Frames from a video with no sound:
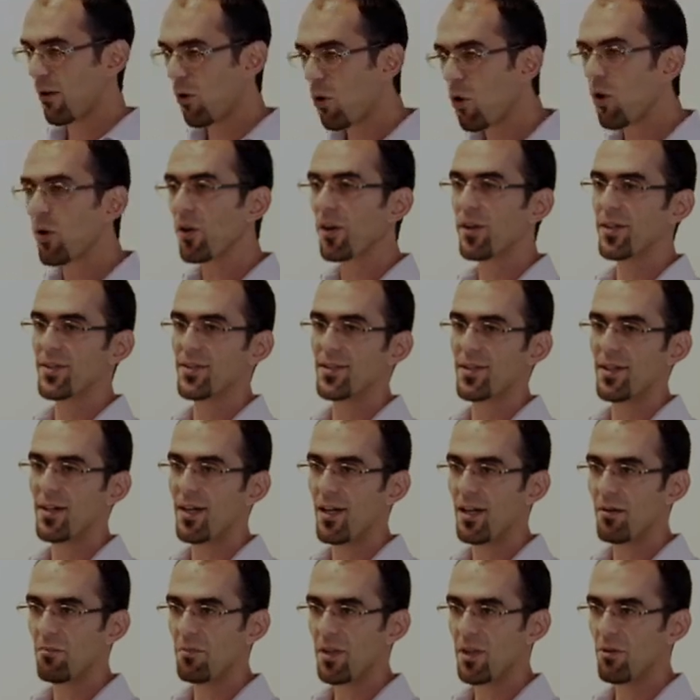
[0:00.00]
all the
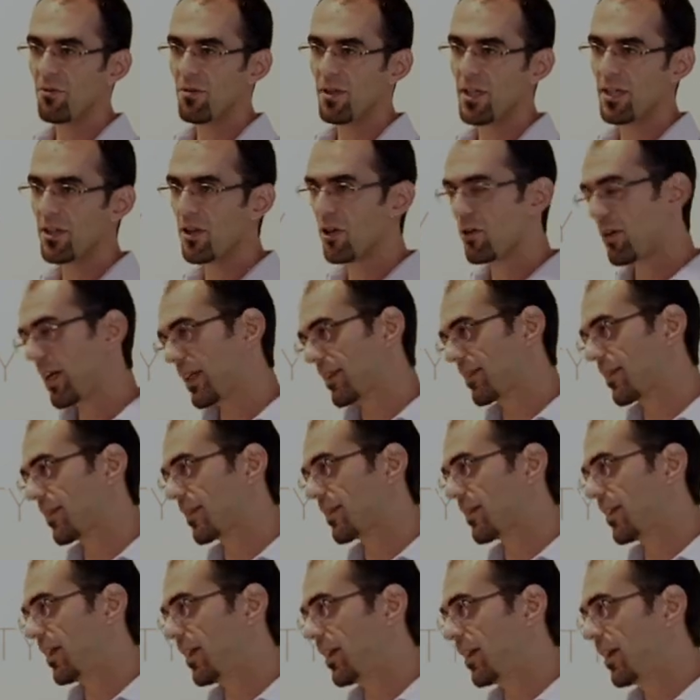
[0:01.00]
time, they only correct the
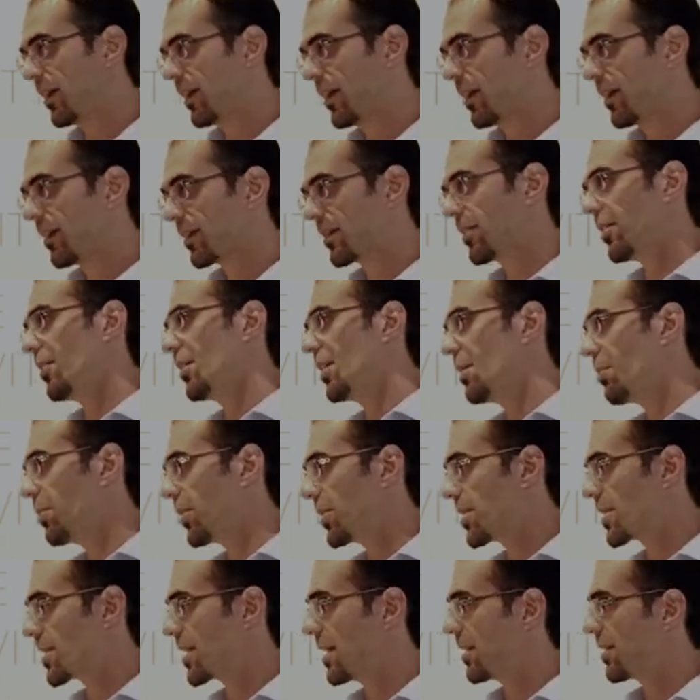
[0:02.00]
thing
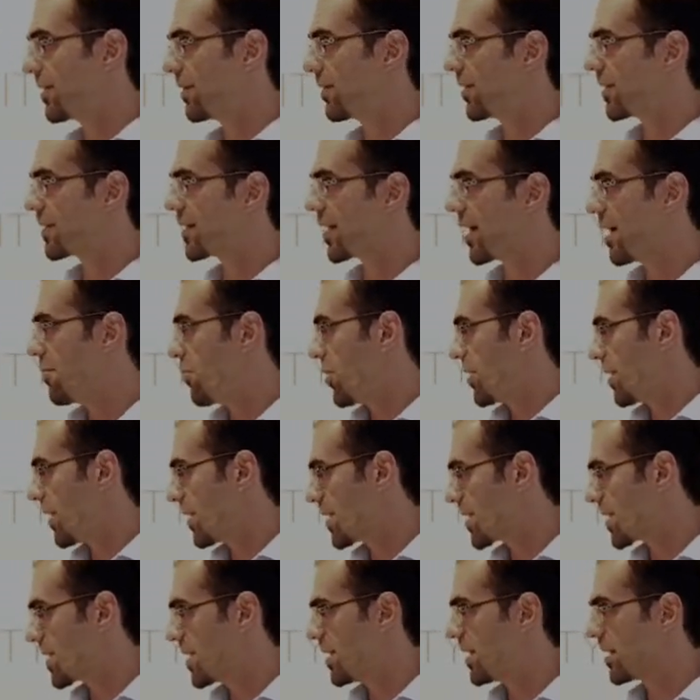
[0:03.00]
30% of the time when
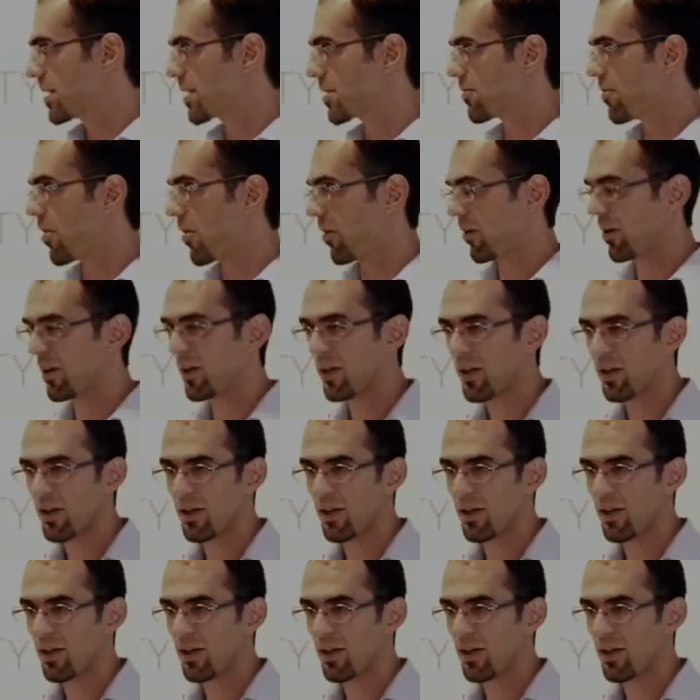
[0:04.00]
they see it's wrong.